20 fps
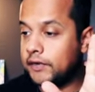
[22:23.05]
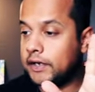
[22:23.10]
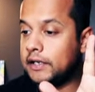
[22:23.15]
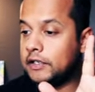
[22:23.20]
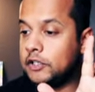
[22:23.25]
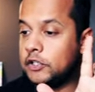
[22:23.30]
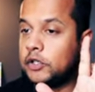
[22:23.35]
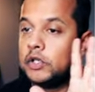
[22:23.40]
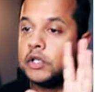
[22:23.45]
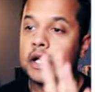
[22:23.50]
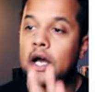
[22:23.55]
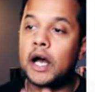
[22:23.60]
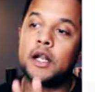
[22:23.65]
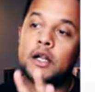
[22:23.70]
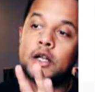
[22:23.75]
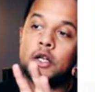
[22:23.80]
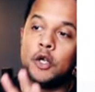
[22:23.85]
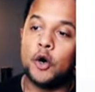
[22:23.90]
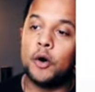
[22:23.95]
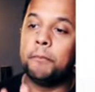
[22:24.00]
if you do
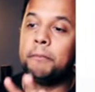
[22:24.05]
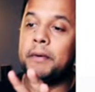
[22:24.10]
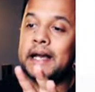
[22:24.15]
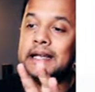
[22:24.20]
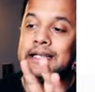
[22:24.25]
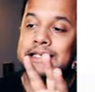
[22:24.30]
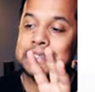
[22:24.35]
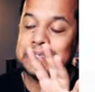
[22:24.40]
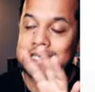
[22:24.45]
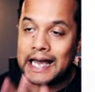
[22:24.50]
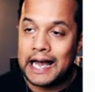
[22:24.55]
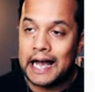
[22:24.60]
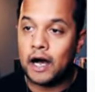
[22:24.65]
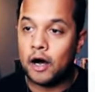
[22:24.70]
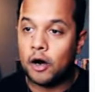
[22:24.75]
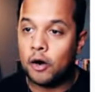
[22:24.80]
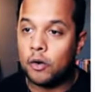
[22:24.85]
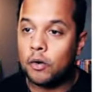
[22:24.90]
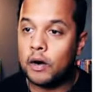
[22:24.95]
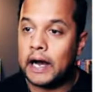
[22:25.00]
not know by
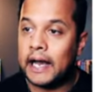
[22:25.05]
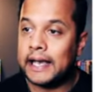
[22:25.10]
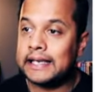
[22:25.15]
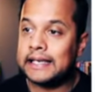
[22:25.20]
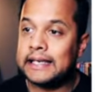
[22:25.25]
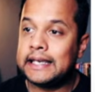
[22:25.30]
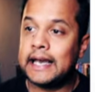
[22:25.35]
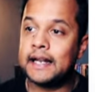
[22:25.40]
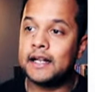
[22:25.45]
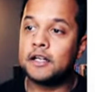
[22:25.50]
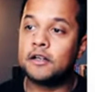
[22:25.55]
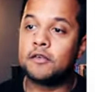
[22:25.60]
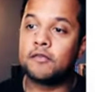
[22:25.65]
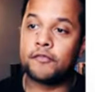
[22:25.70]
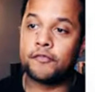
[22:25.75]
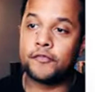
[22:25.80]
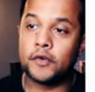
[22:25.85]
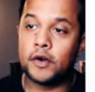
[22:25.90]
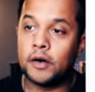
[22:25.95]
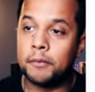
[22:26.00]
now, I get it
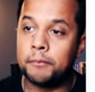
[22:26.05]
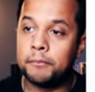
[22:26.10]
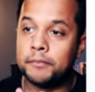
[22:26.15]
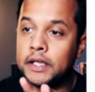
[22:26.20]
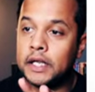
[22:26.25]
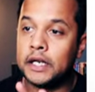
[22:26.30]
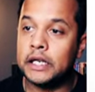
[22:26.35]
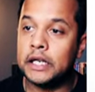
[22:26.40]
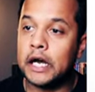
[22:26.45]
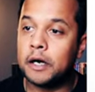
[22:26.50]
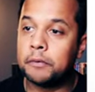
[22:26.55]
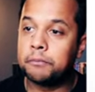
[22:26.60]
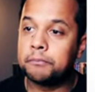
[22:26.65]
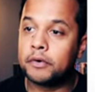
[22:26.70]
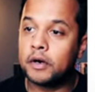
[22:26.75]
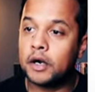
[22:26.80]
from The Noun